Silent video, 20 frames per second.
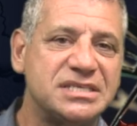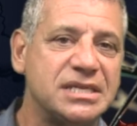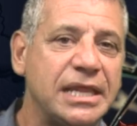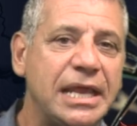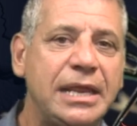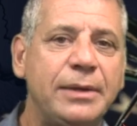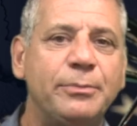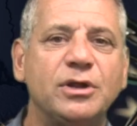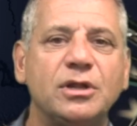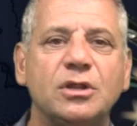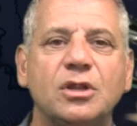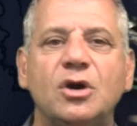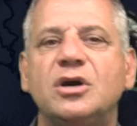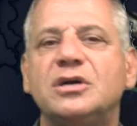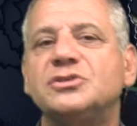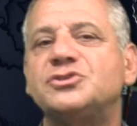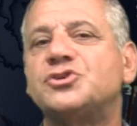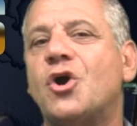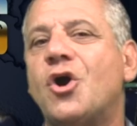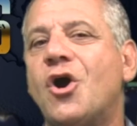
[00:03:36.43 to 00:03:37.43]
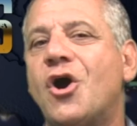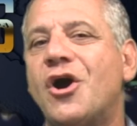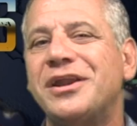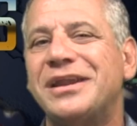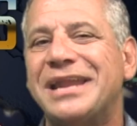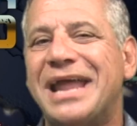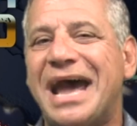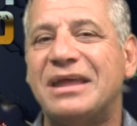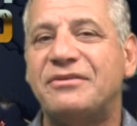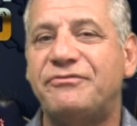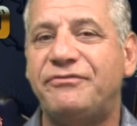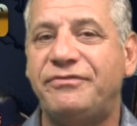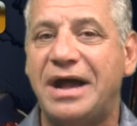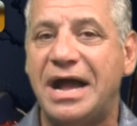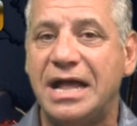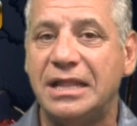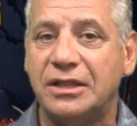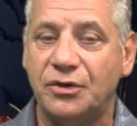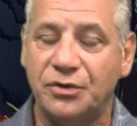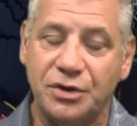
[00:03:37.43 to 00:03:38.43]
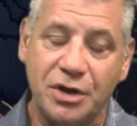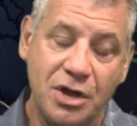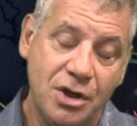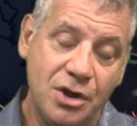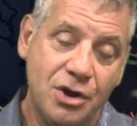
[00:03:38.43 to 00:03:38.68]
labor laws are not followed,